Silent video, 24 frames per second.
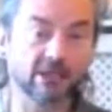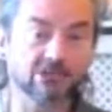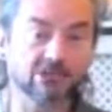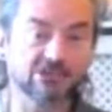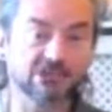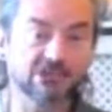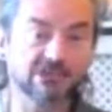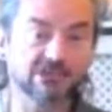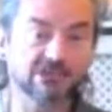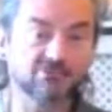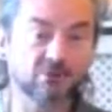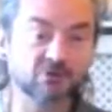
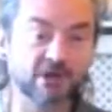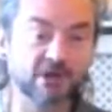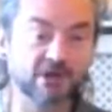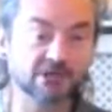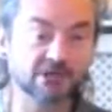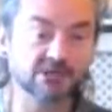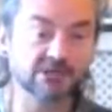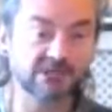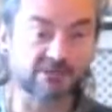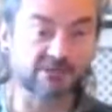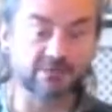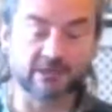She's running a
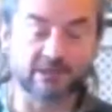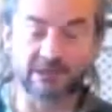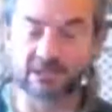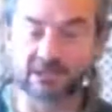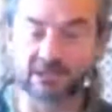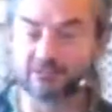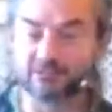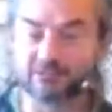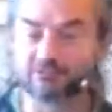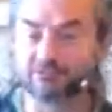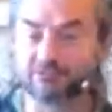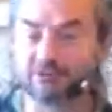
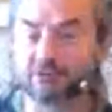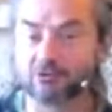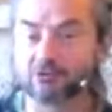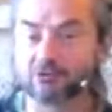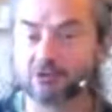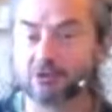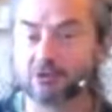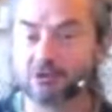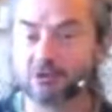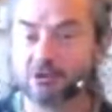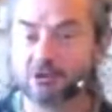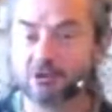CPD for
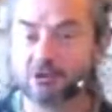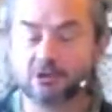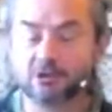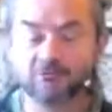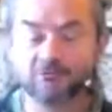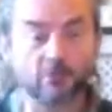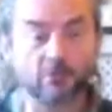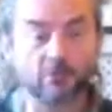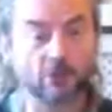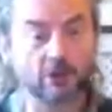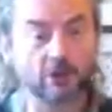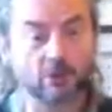for
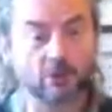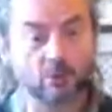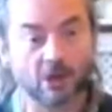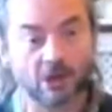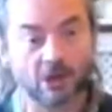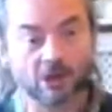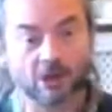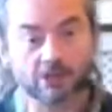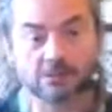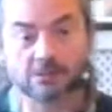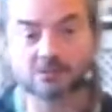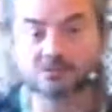body
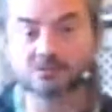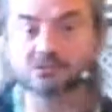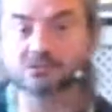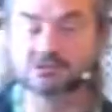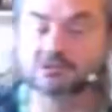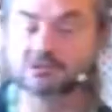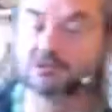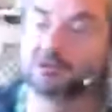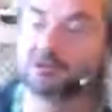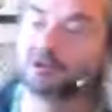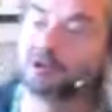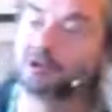workers
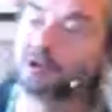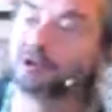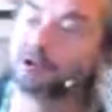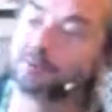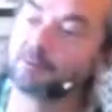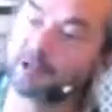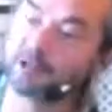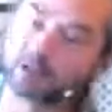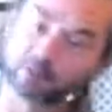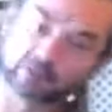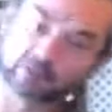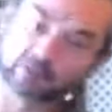and uh,
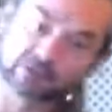anyone that's